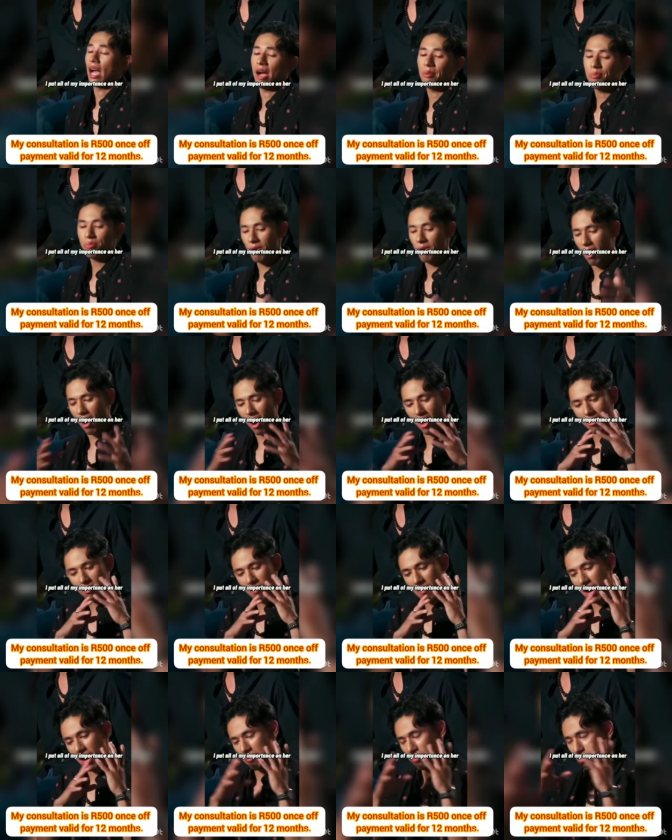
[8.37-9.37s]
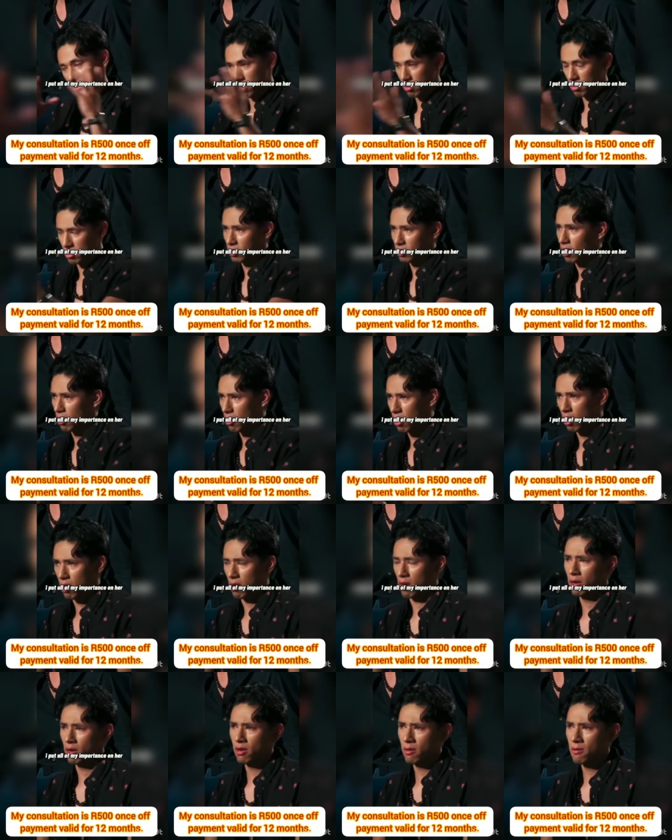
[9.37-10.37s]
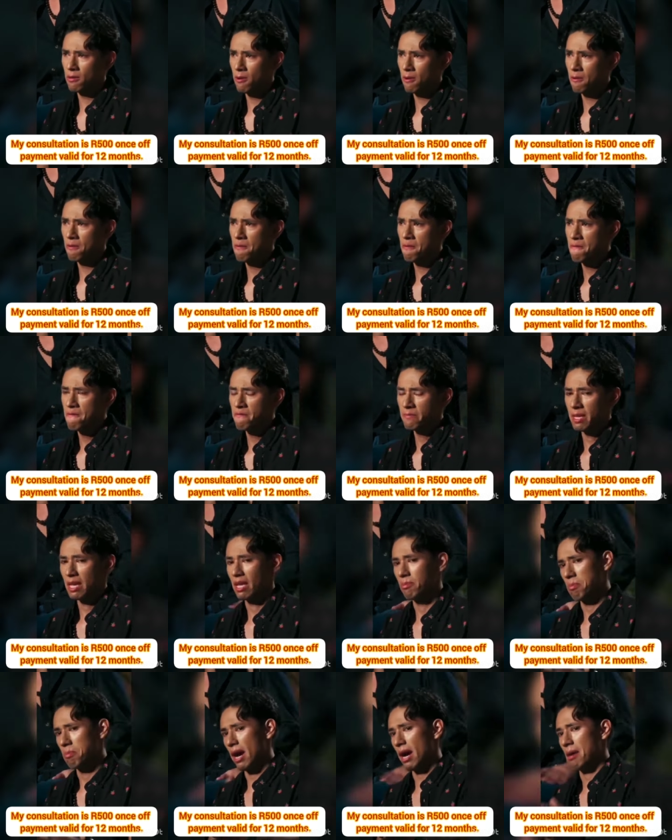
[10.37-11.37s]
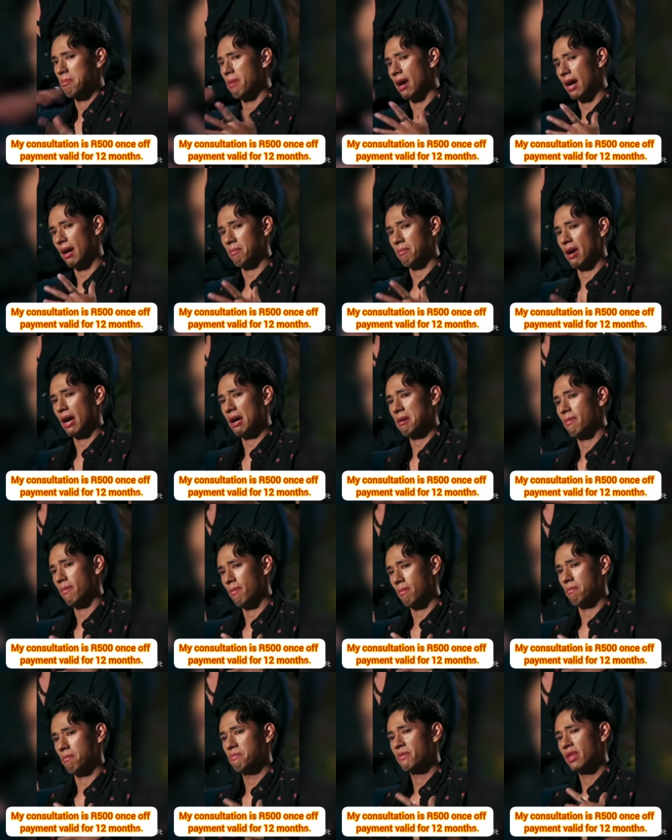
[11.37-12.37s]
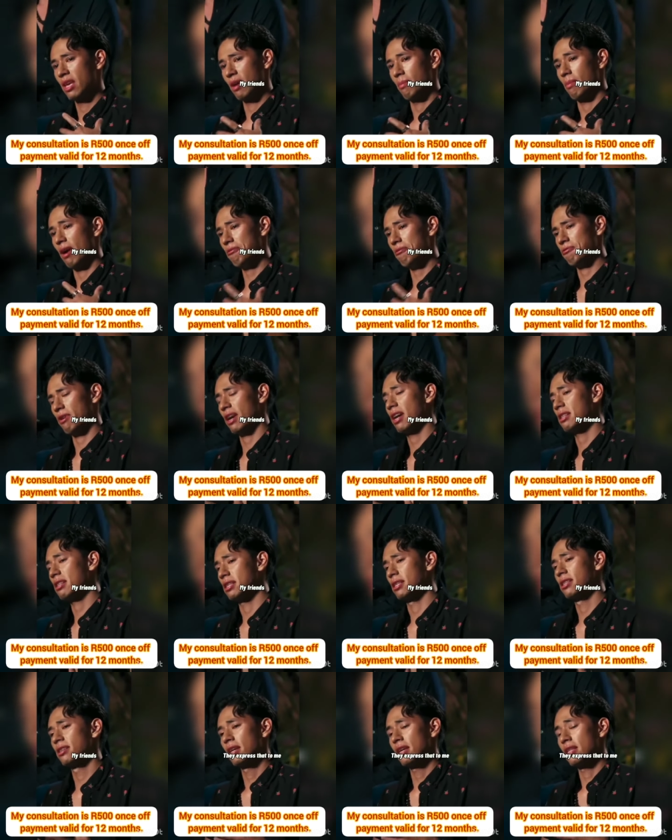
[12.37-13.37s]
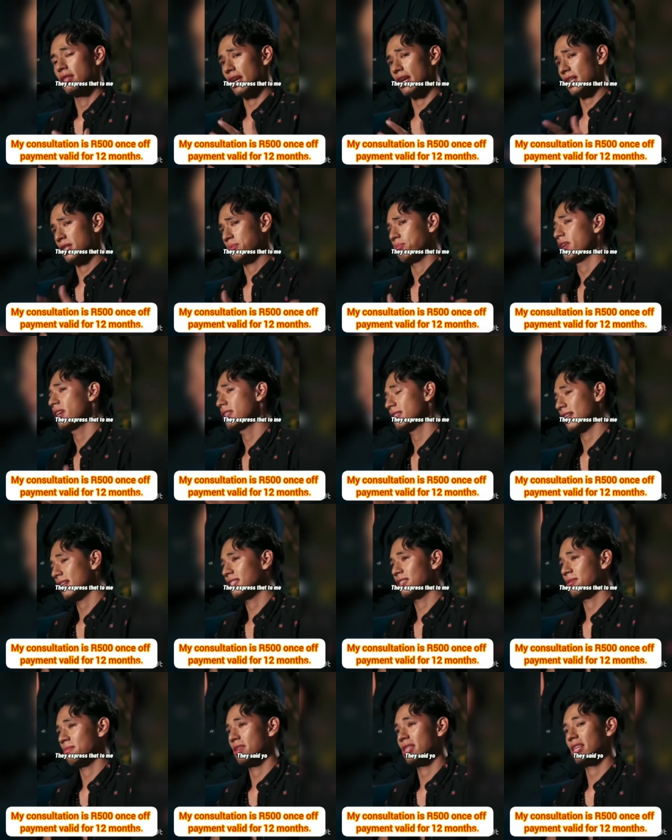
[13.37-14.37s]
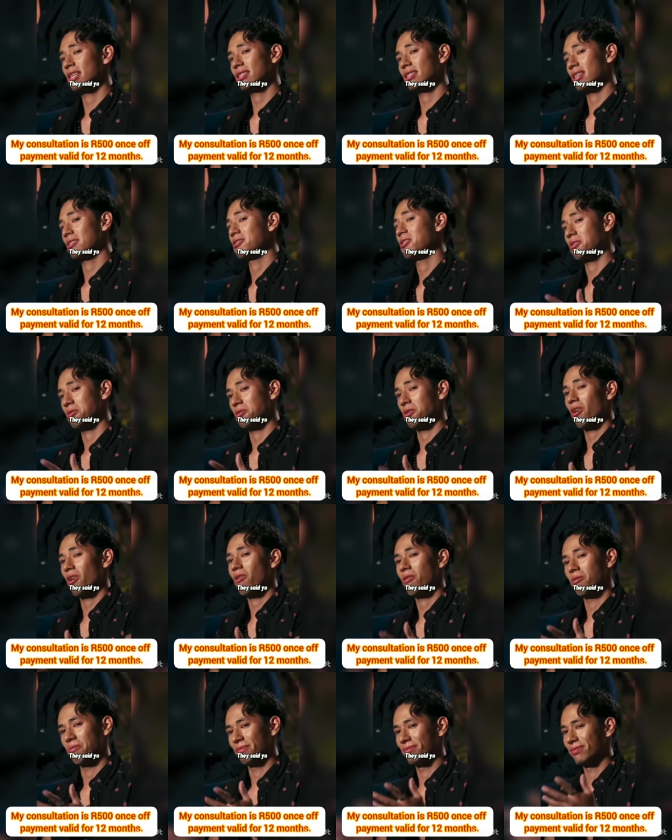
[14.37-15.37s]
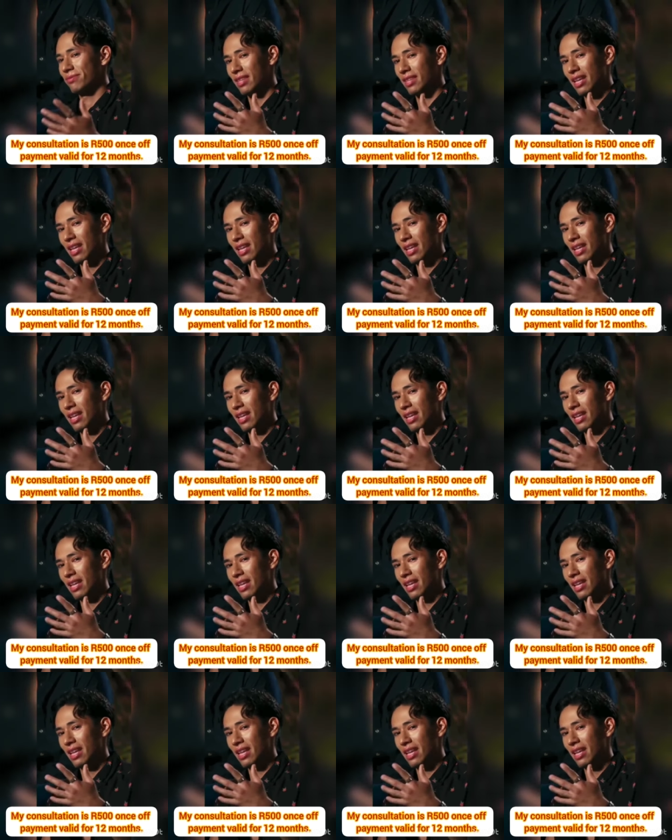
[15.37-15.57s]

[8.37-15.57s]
put all my importance on her. And my, my, my, my friends, they expressed that to me. They said, yo,